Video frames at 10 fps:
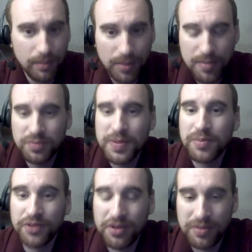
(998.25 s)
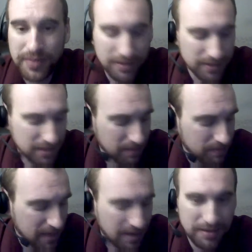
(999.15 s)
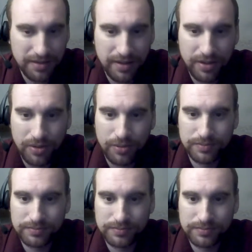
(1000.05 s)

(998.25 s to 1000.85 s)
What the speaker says: But most people know the Beatles and may not know,